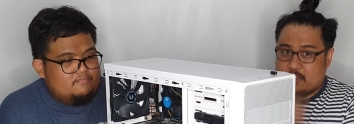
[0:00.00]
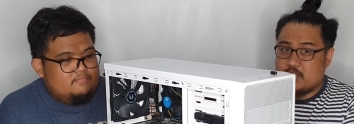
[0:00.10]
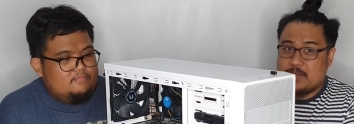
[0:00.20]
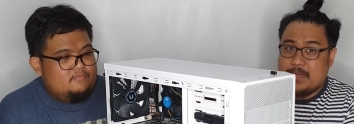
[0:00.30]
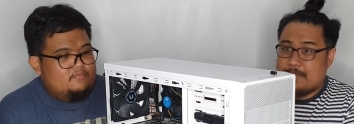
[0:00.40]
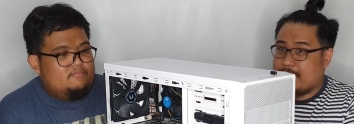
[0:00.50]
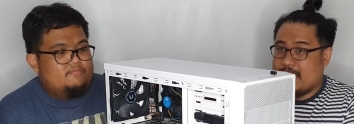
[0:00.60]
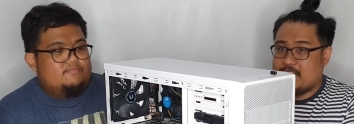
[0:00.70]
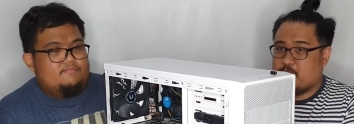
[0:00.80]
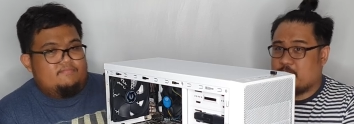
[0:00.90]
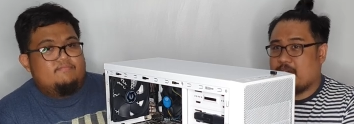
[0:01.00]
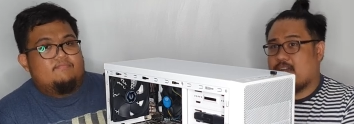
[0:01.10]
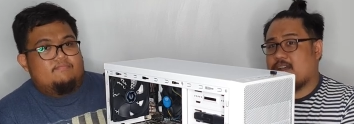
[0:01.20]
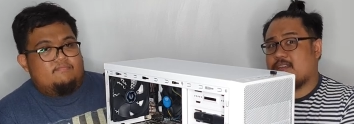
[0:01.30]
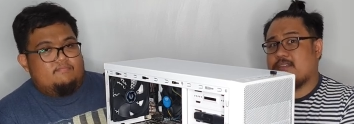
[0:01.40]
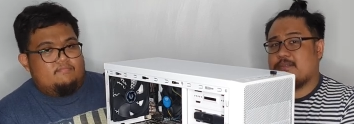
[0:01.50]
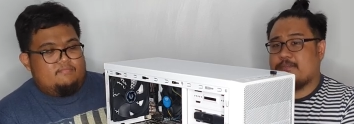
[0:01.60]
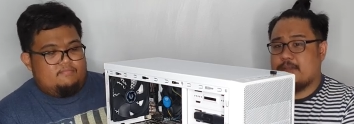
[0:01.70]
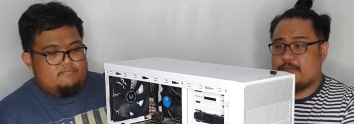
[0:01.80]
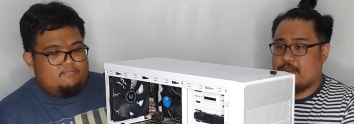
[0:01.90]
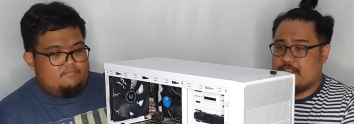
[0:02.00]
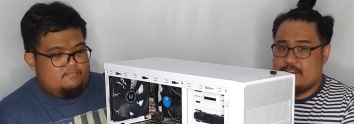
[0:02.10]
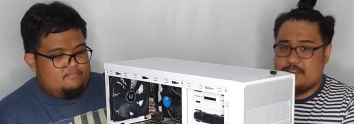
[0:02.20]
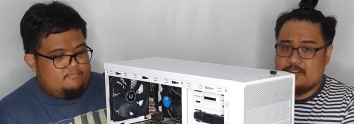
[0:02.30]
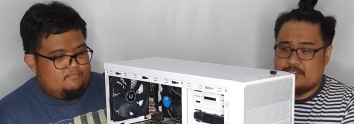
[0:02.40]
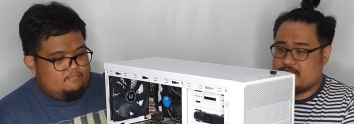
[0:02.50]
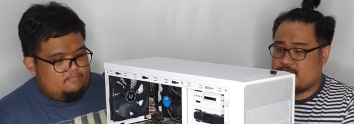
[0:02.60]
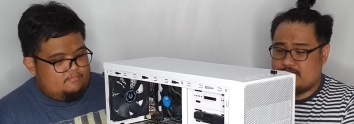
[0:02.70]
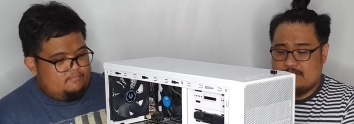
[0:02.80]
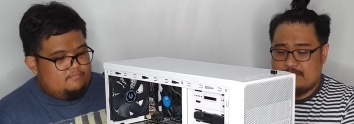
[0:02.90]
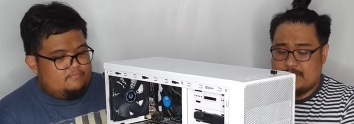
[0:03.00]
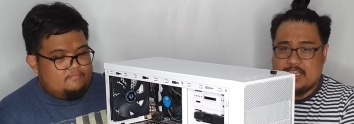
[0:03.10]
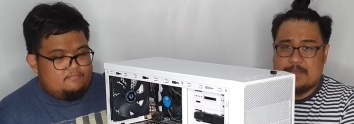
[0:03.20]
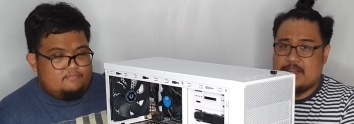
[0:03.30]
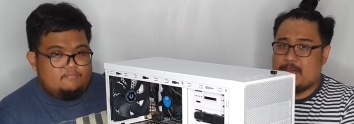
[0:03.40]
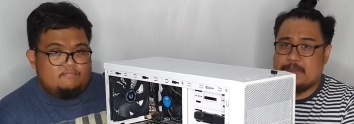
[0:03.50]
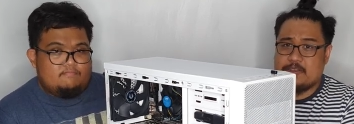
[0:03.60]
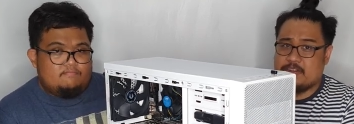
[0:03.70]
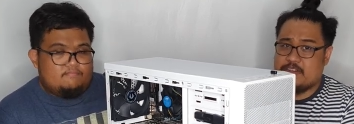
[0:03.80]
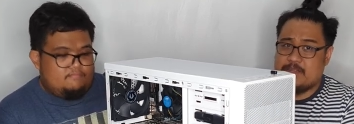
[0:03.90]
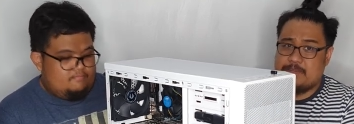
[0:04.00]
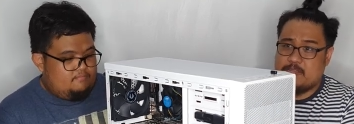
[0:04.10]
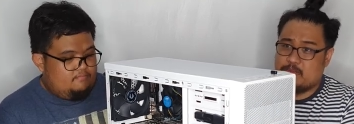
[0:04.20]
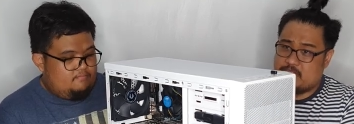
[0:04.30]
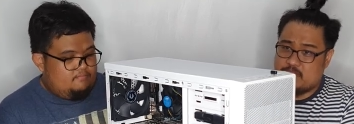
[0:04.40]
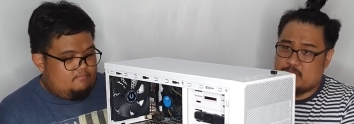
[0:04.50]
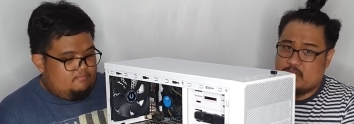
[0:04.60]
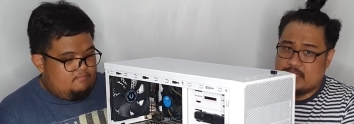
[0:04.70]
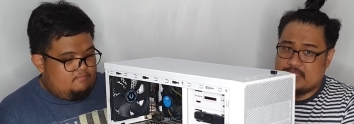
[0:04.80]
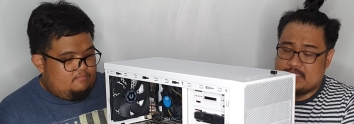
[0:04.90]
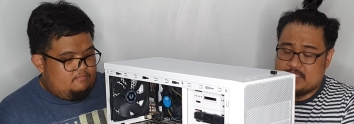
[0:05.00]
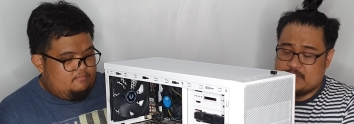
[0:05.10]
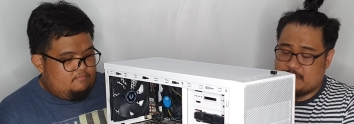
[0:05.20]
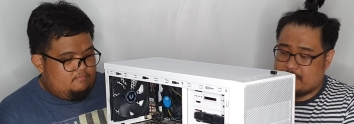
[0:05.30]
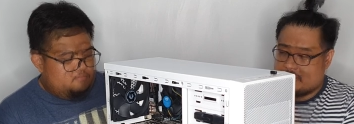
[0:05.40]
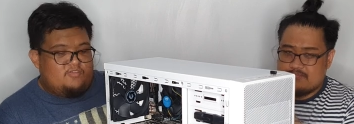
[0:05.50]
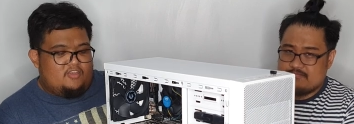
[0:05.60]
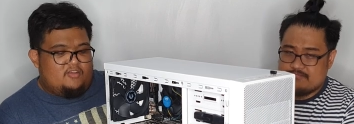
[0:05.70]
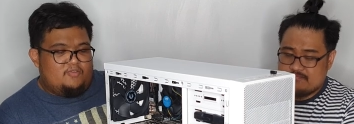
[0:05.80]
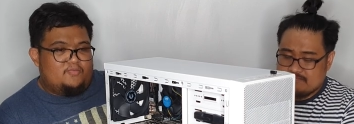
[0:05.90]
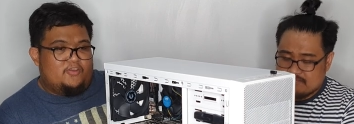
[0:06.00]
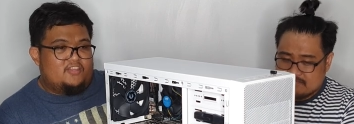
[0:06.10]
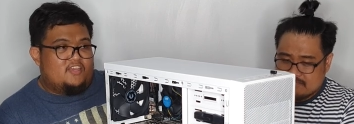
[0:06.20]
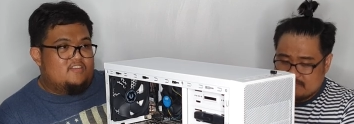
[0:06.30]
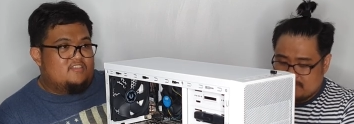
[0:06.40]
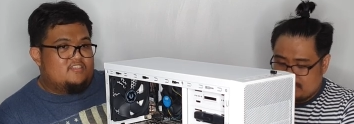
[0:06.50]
Speaker 1: dun sa mga brand new pa. But for the others, pinakamalapit ko Greenbelt, which is walking distance from
Speaker 2: me. Yung point yan,